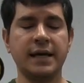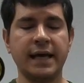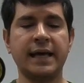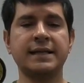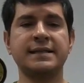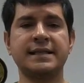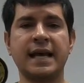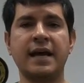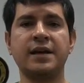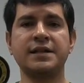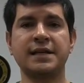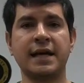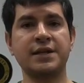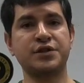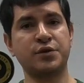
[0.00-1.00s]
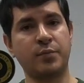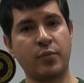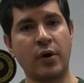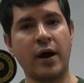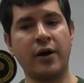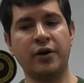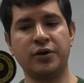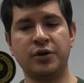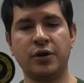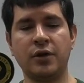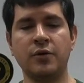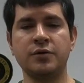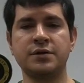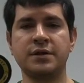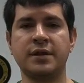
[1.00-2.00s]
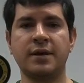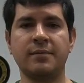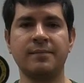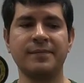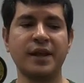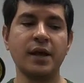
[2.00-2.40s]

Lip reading: in sanitizer prior to using them.